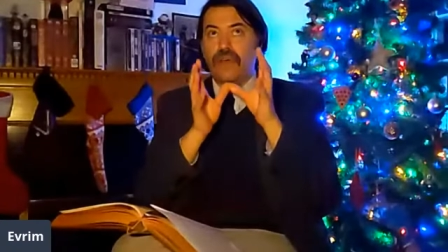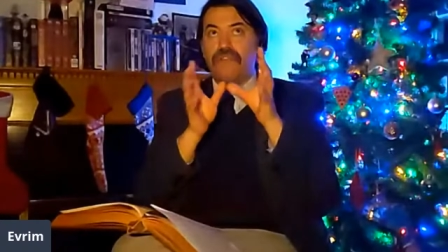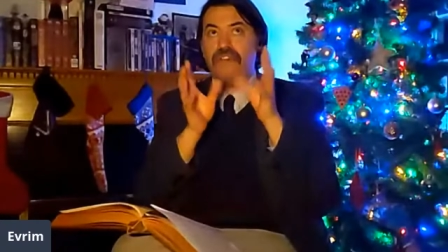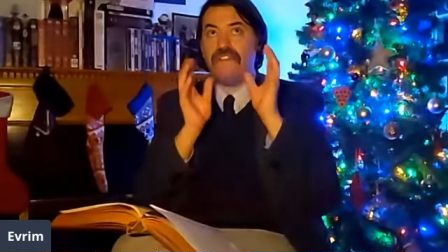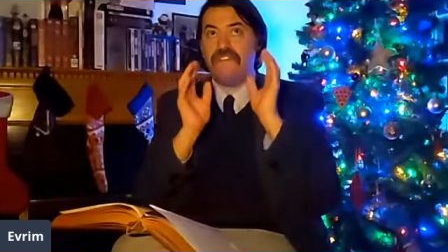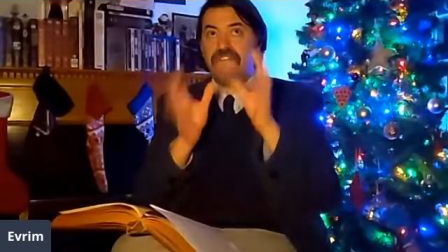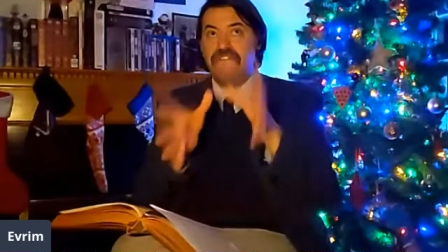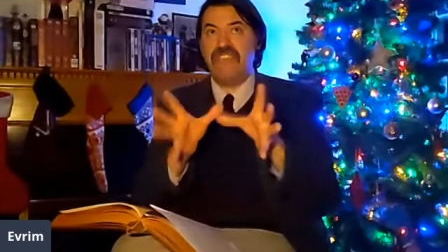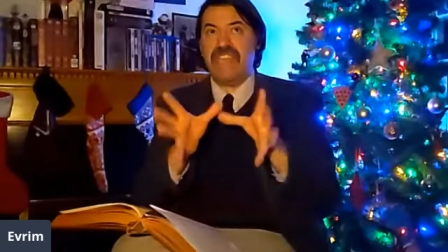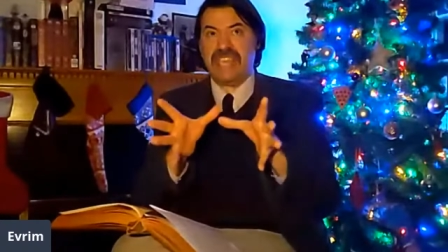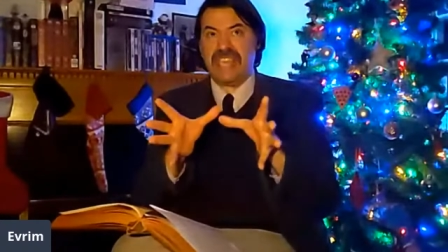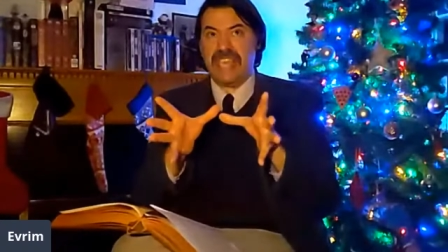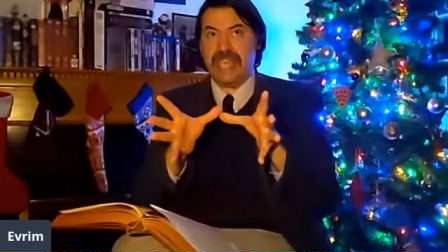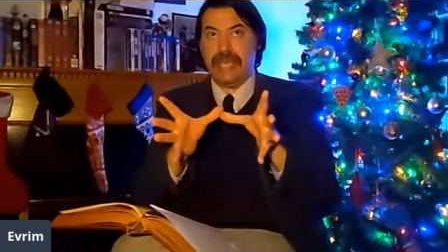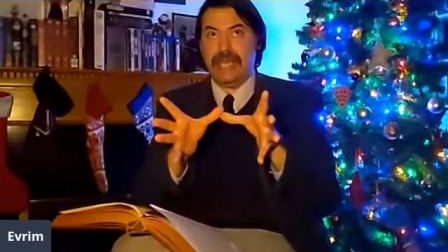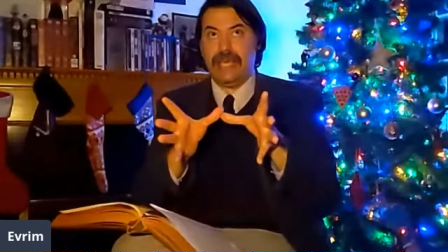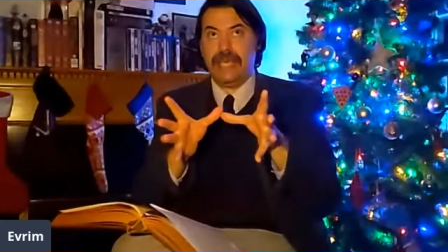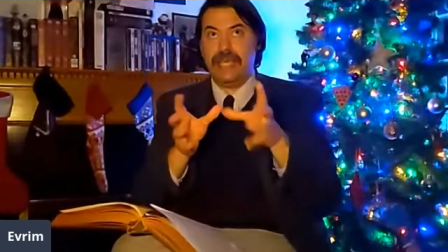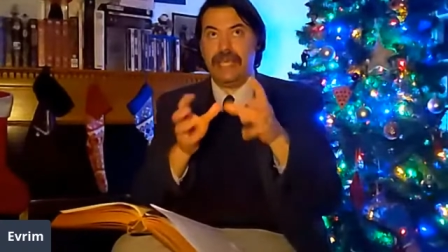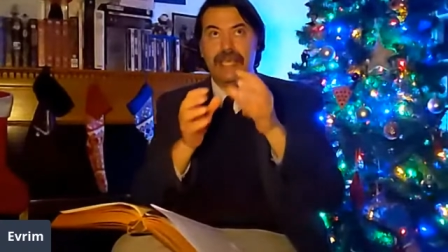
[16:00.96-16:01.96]
of a
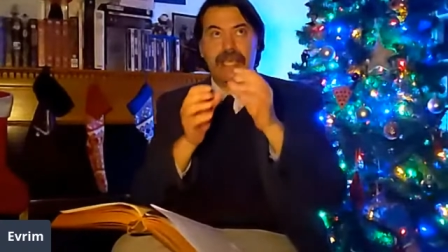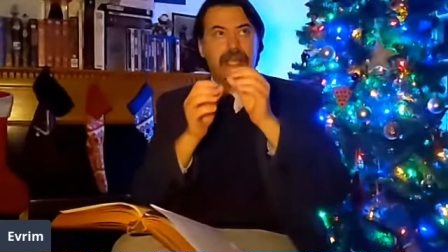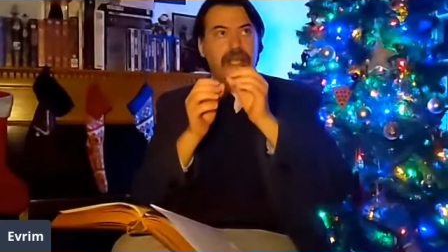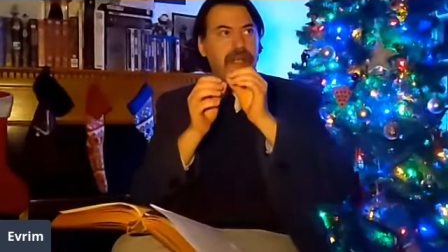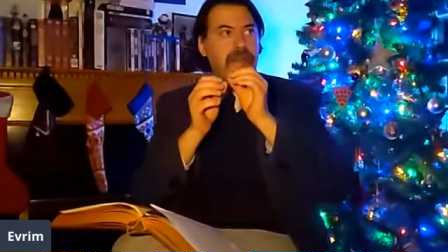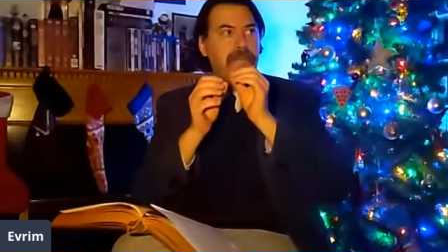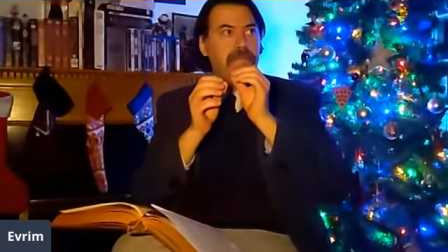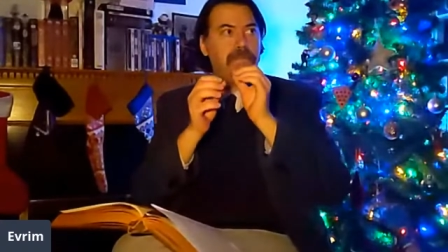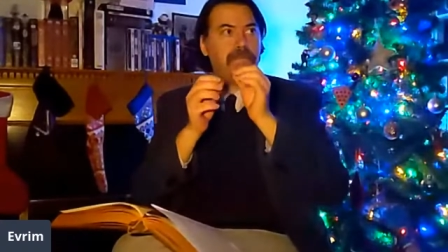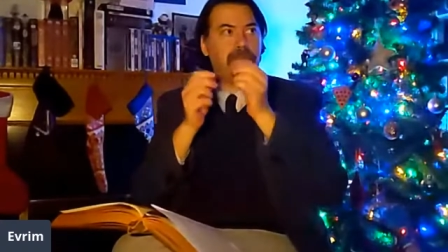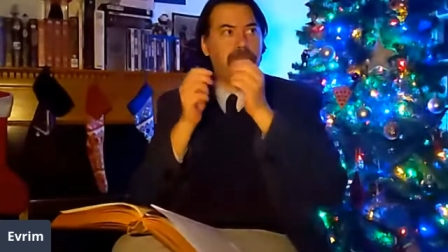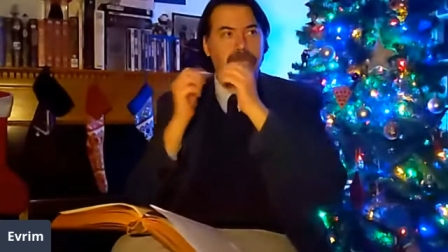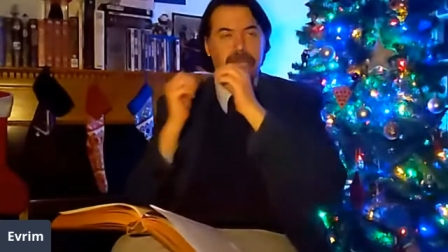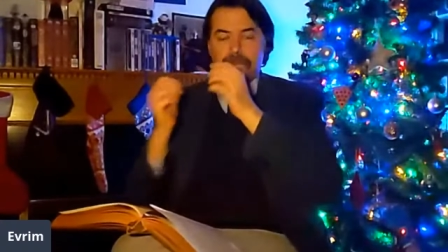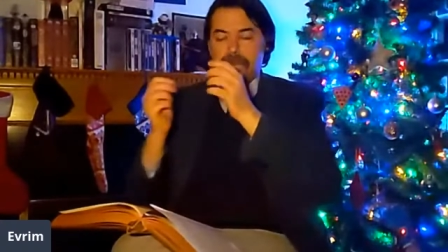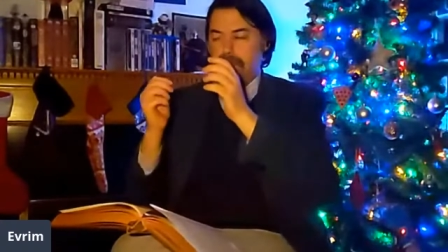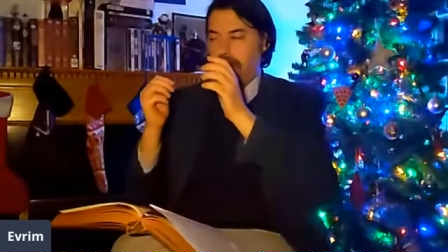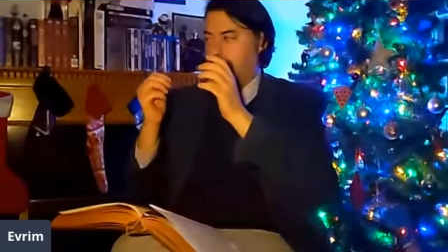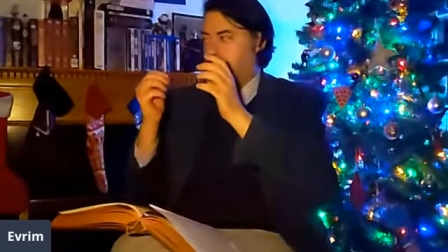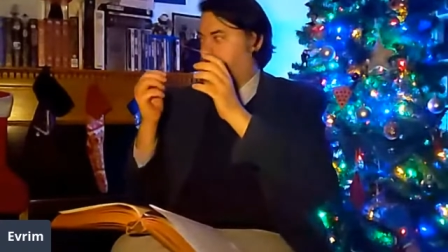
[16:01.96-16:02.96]
figure
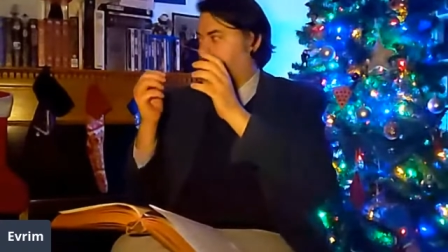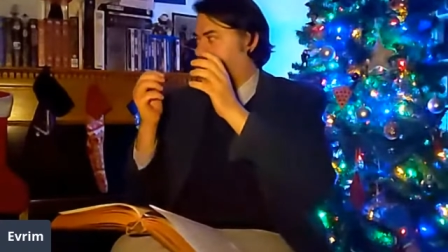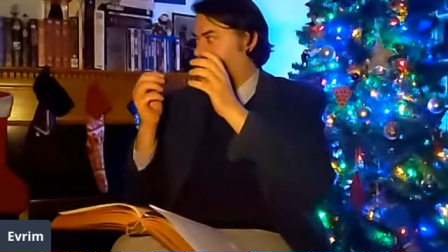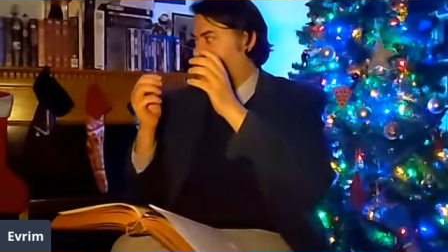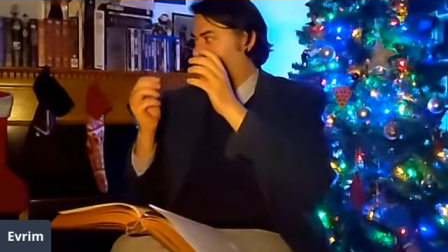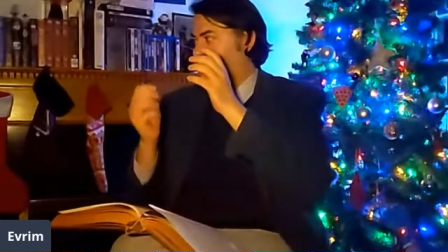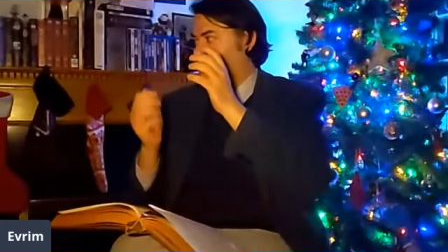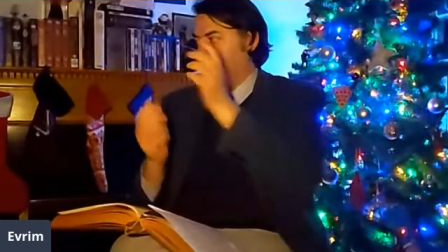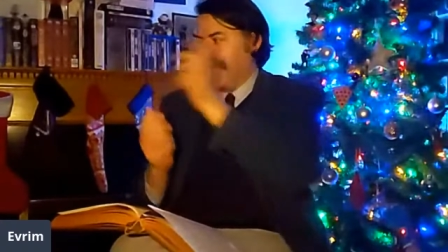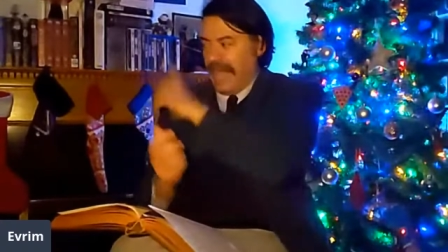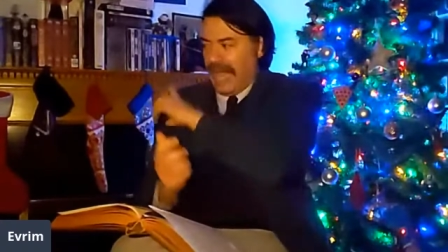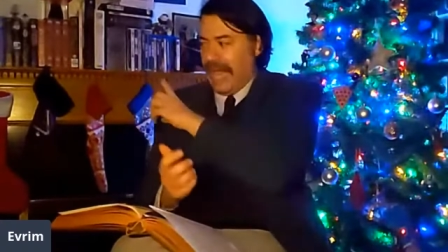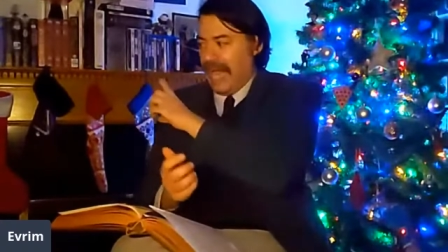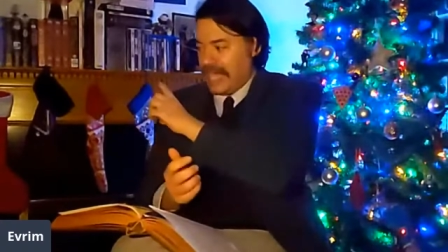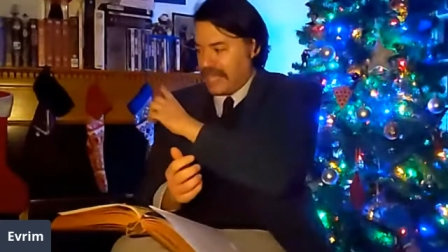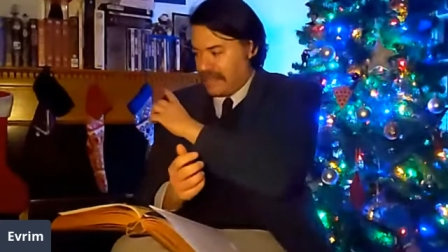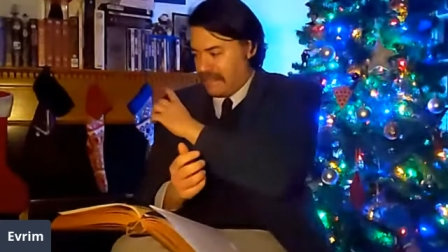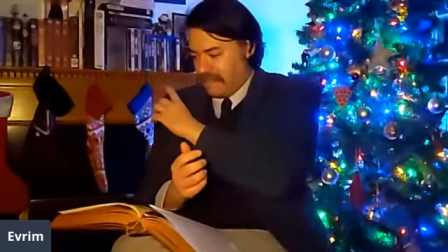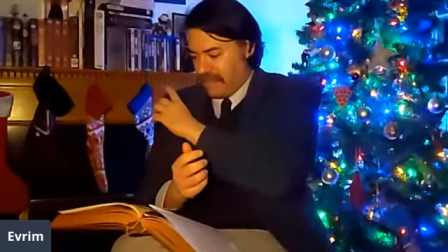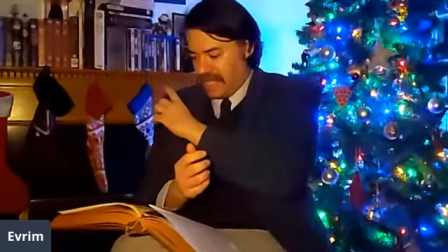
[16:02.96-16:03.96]

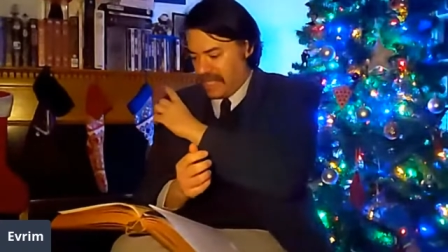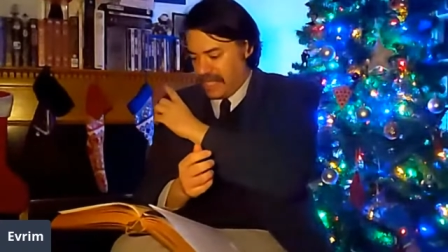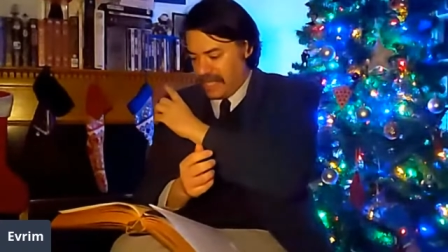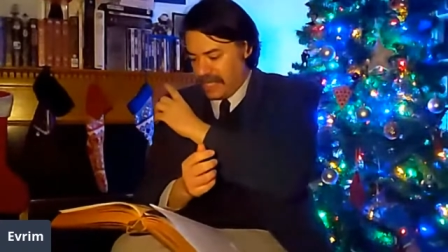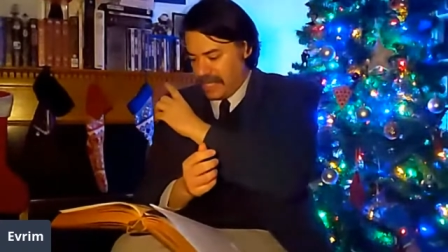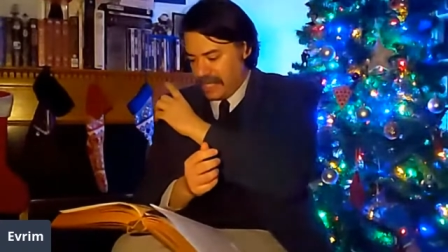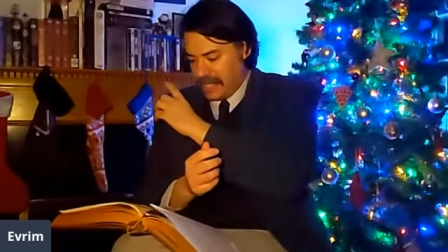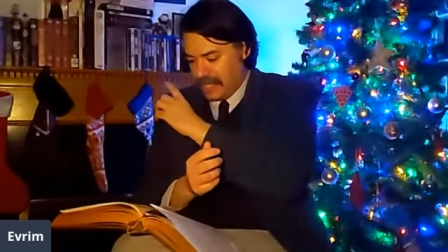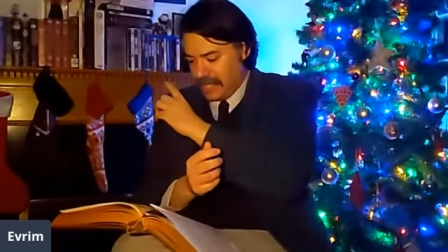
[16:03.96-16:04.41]
behind me.